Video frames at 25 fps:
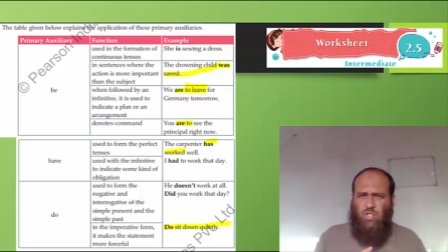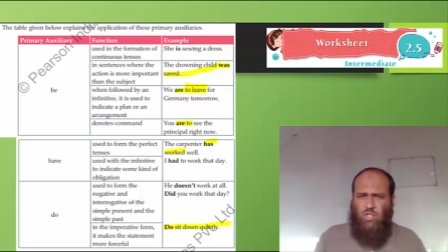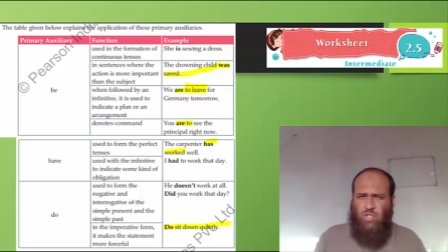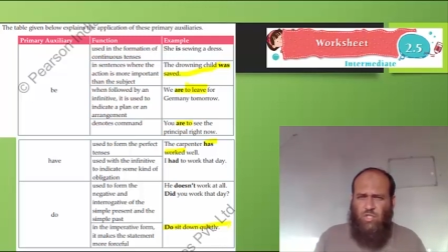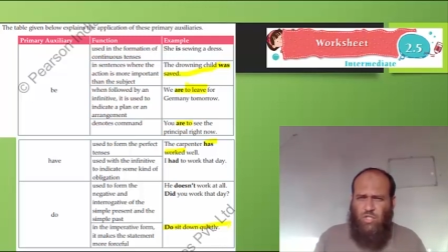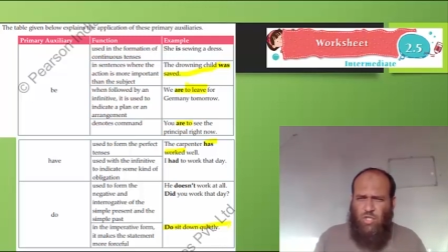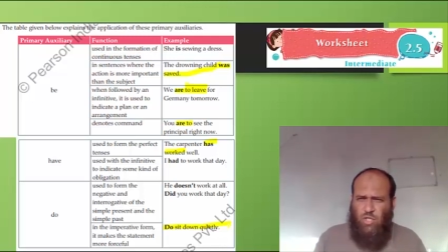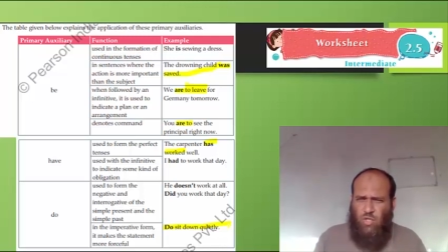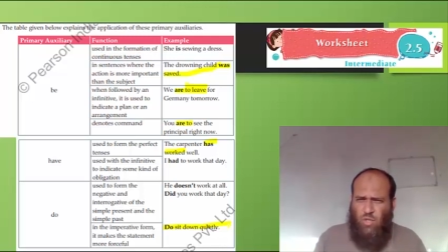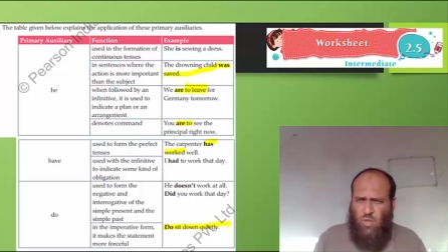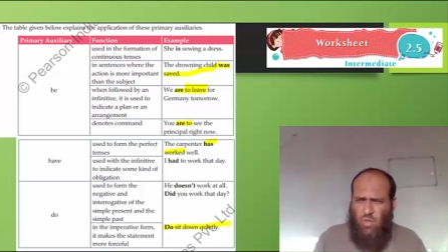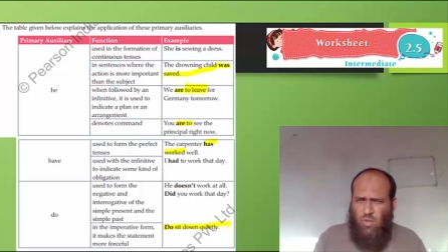
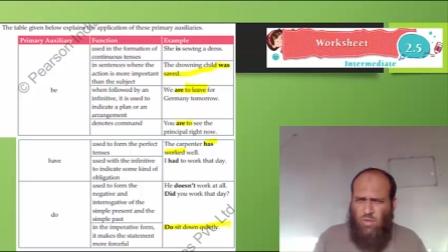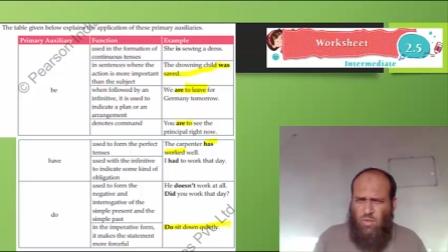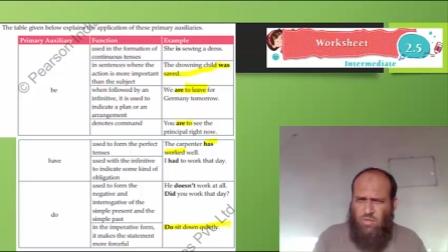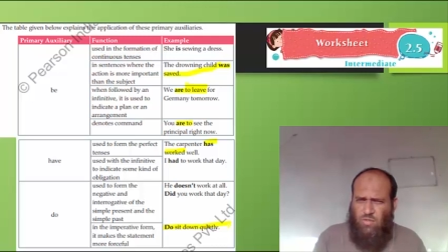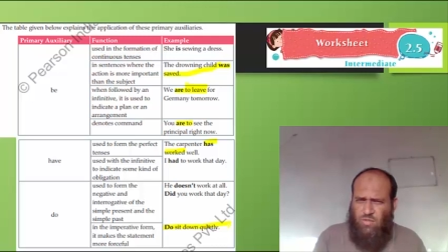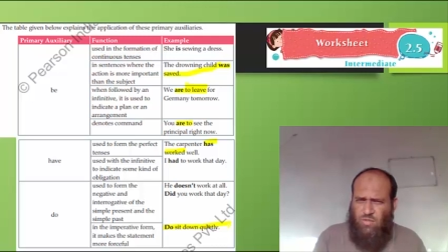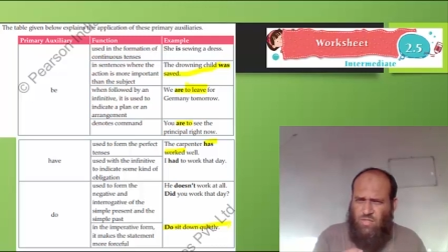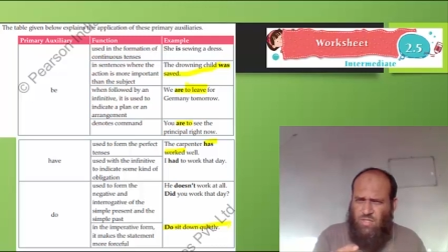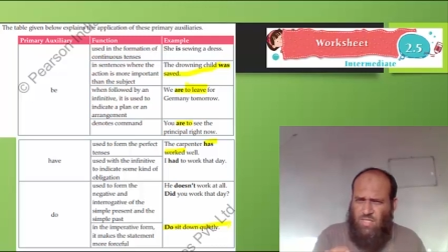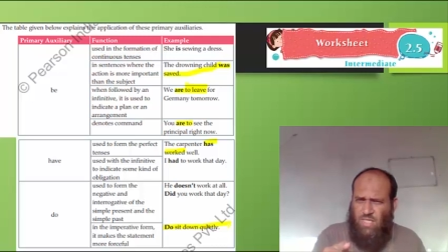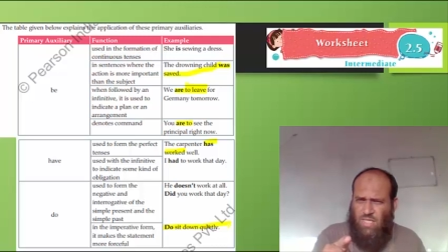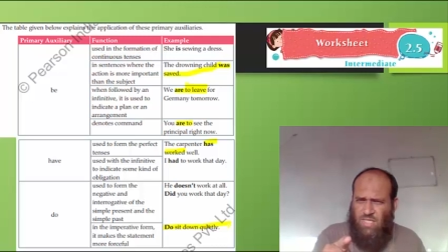
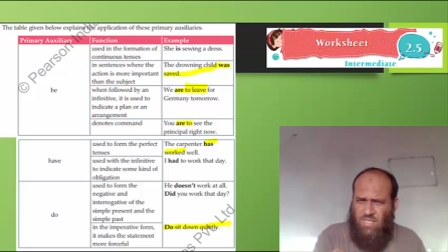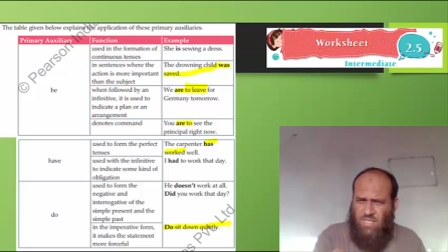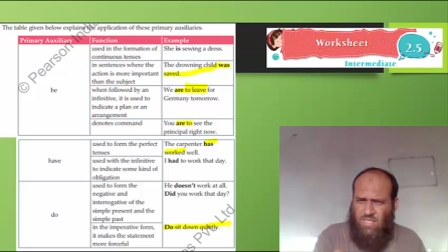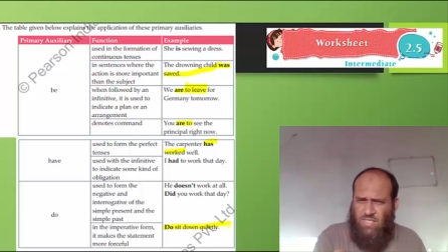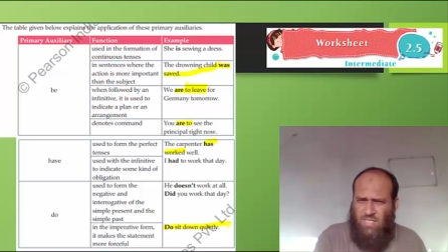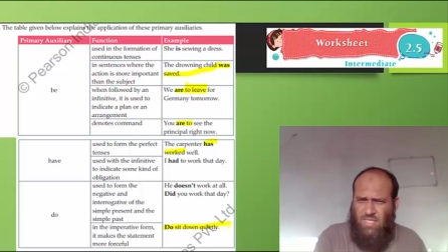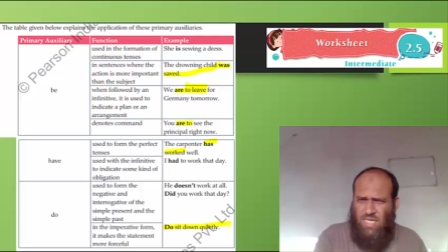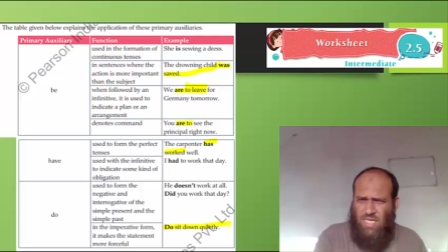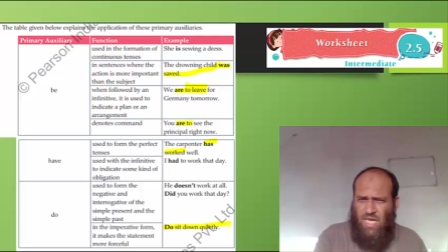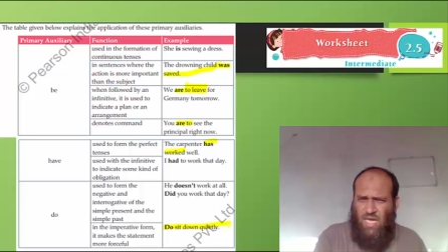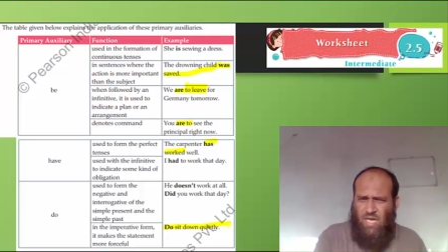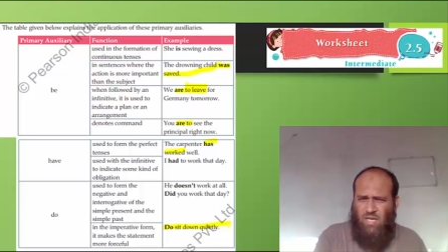Do
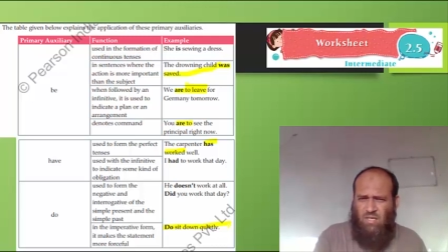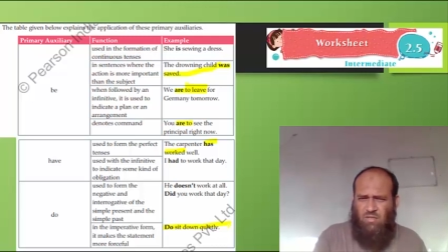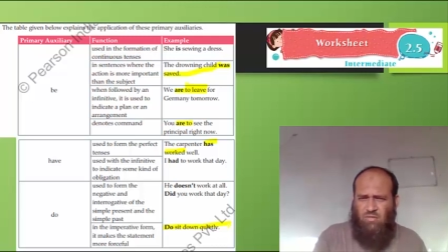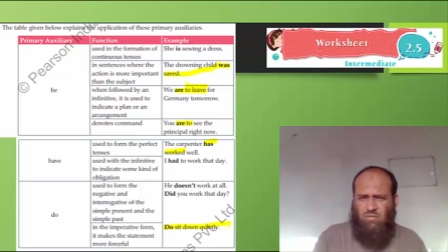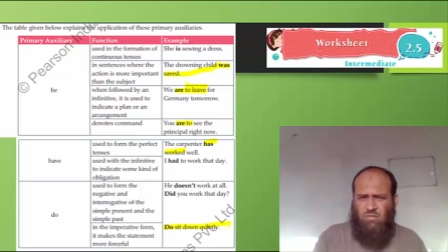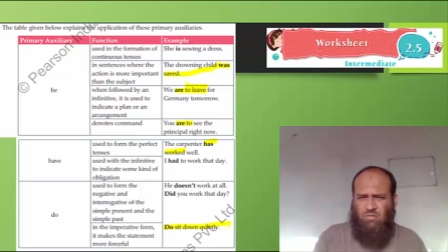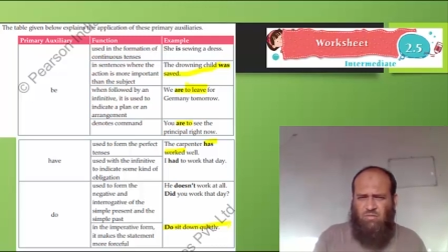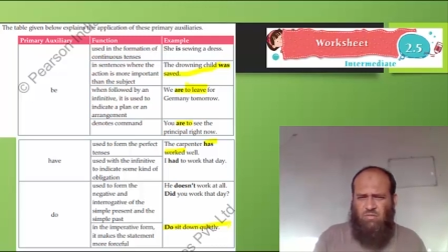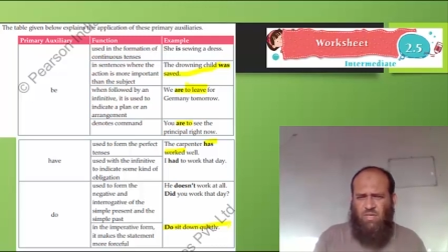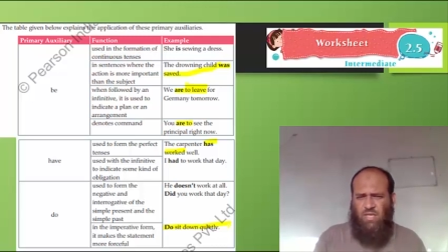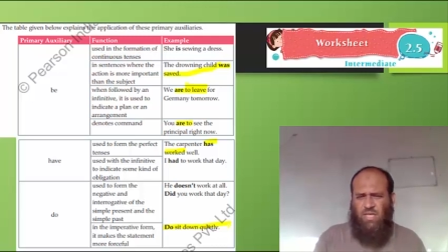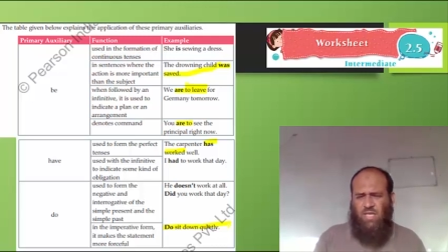sit
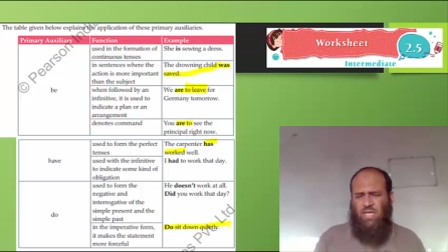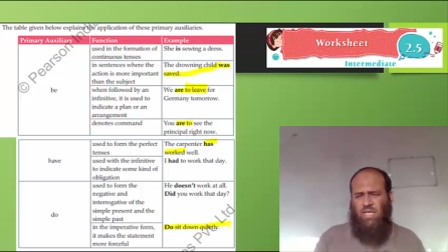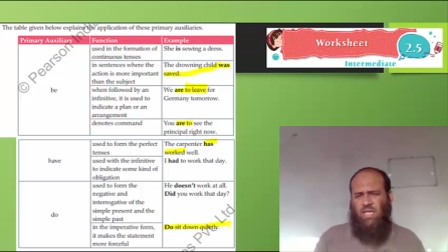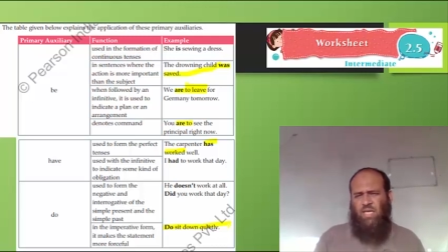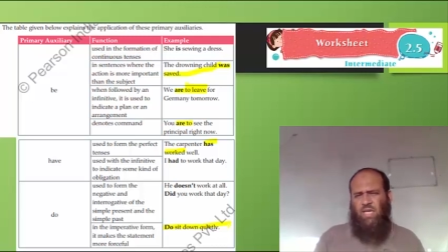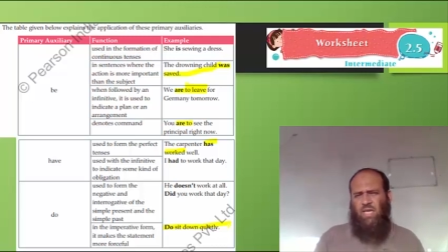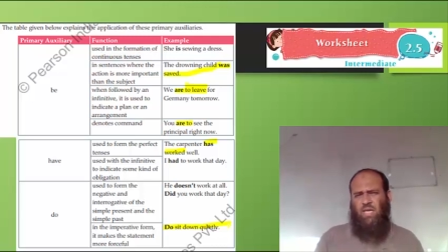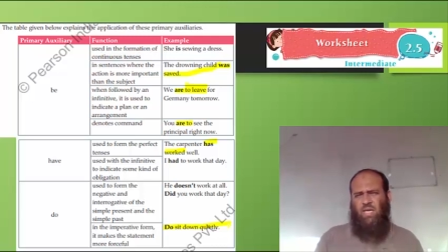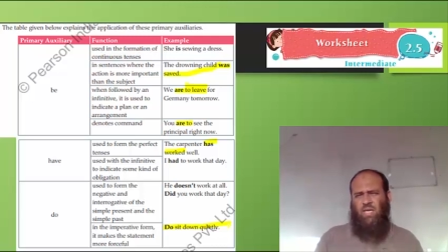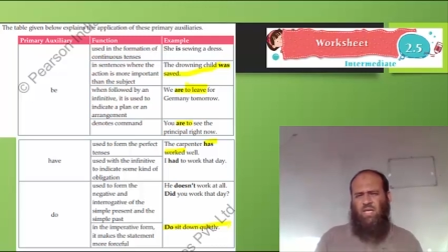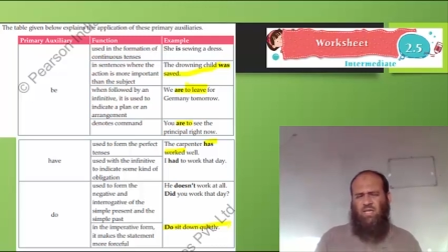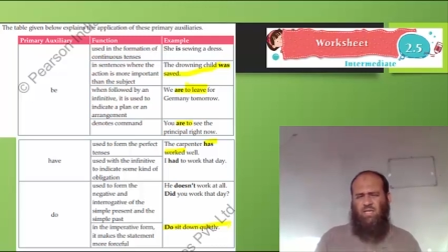down
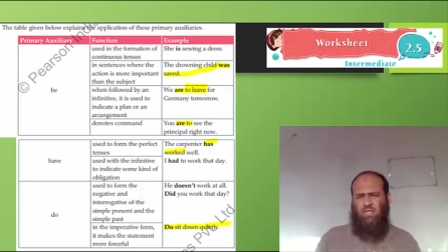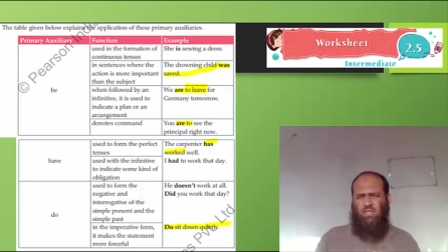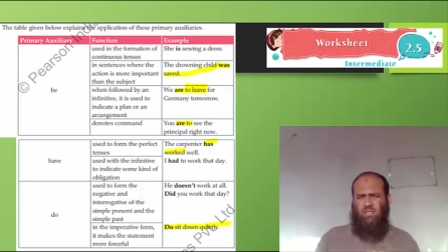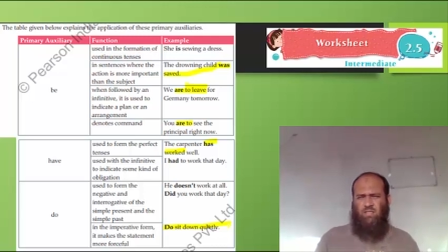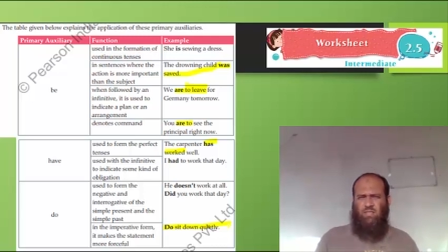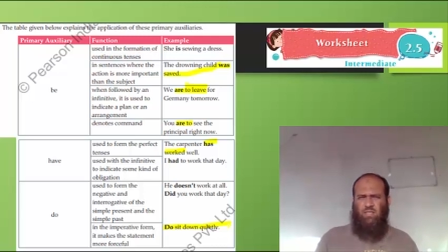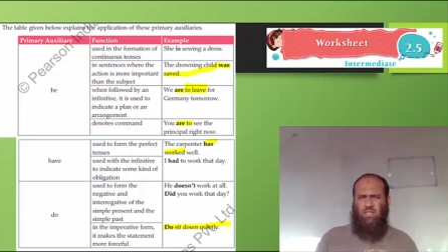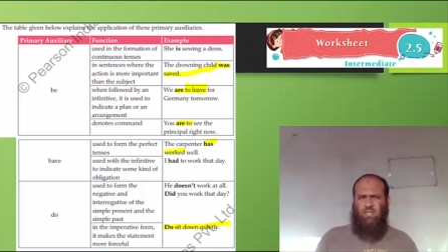quickly.